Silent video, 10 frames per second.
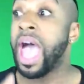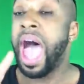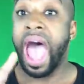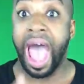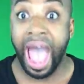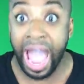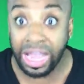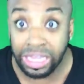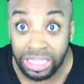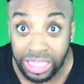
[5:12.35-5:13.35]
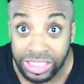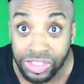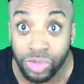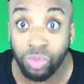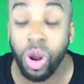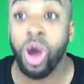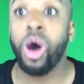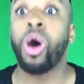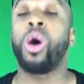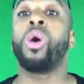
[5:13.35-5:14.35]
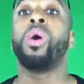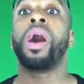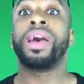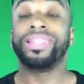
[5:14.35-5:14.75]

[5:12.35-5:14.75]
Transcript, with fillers: High cholesterol,